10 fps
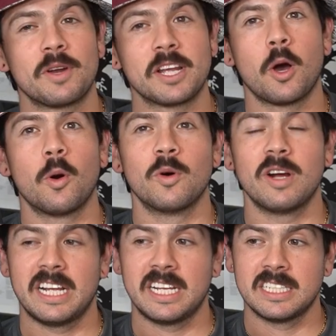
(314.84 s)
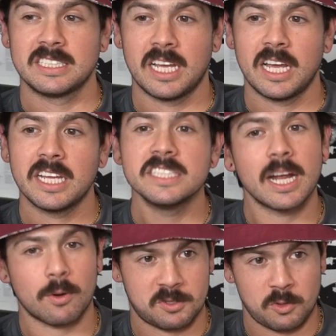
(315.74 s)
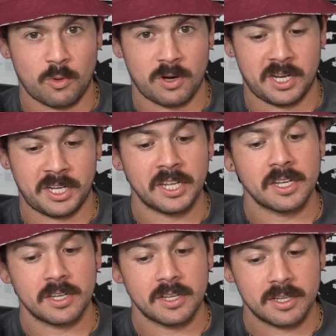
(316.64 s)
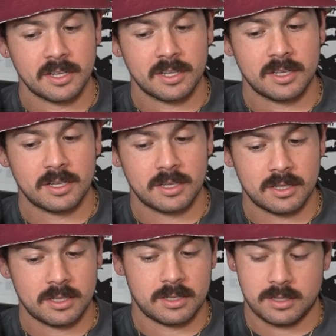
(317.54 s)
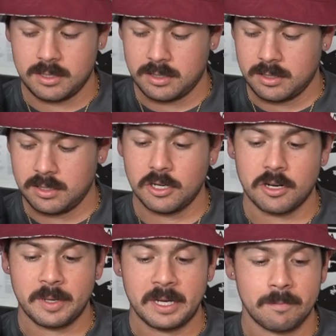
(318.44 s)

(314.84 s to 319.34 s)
Rico is a territory. You know what I mean?